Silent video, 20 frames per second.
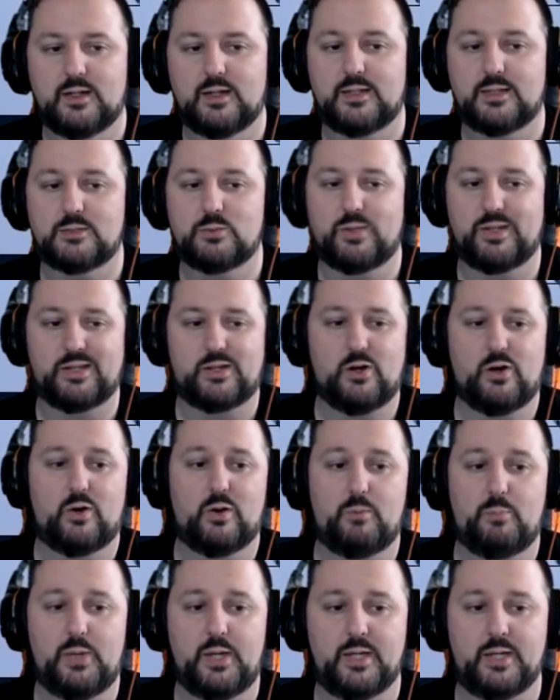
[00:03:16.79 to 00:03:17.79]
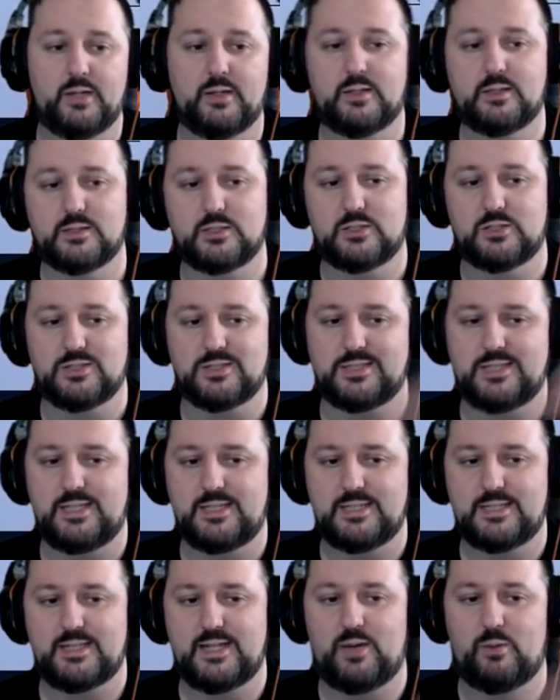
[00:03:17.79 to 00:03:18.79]
That's why they call it a ping, because it just
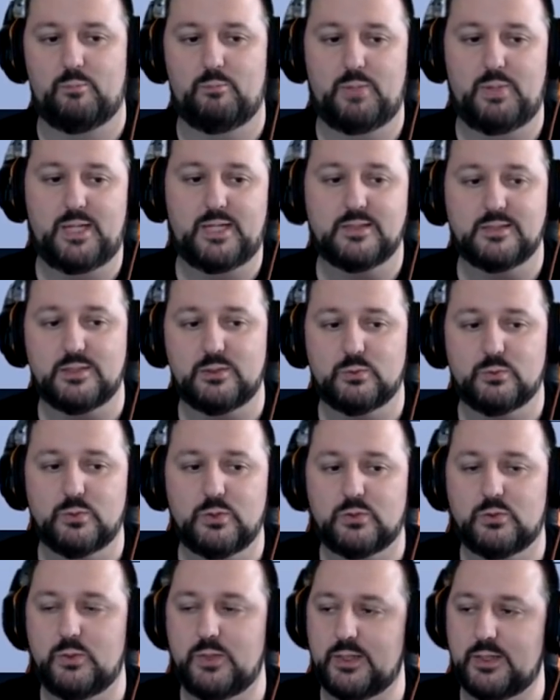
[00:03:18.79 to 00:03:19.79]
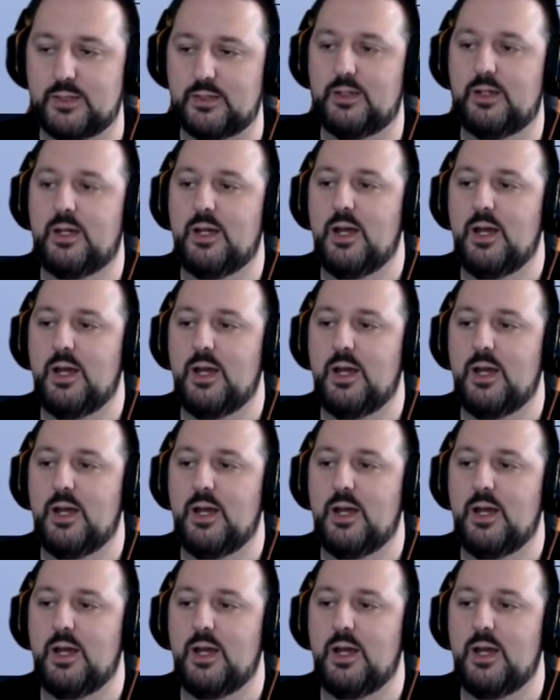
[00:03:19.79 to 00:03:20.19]
sends it out and pings it real quick.